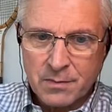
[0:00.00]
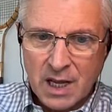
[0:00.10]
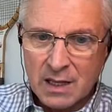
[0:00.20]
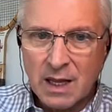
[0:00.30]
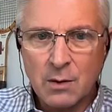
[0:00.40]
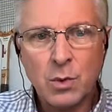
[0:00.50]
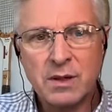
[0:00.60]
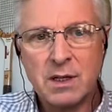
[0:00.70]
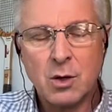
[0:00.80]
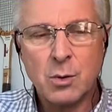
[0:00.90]
And then
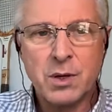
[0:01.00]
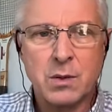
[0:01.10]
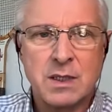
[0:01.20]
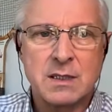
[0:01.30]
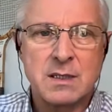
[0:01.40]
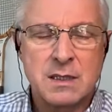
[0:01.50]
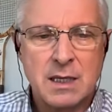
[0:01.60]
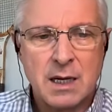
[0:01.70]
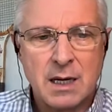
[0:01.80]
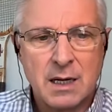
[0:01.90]
with the
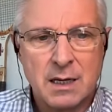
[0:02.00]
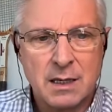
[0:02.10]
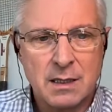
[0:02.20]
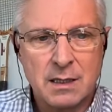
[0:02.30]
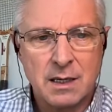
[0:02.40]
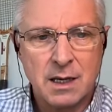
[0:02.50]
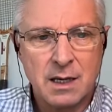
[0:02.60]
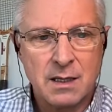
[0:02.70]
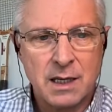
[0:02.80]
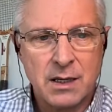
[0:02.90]
opioids
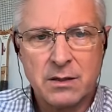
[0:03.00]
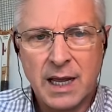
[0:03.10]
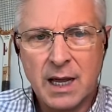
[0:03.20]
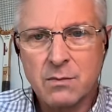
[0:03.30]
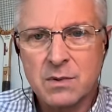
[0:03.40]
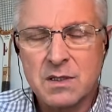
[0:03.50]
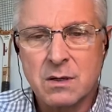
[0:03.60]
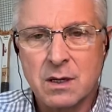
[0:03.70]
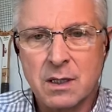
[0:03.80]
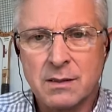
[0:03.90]
that your dad was
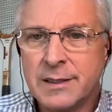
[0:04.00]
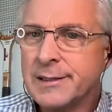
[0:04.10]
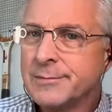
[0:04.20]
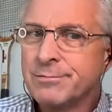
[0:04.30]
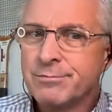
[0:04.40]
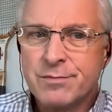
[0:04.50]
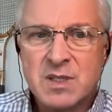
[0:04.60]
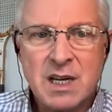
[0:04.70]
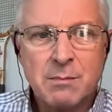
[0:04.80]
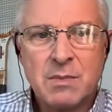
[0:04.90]
on,
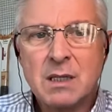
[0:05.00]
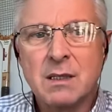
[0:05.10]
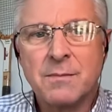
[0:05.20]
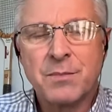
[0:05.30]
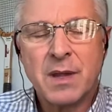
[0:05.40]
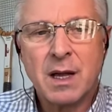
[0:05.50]
same deal.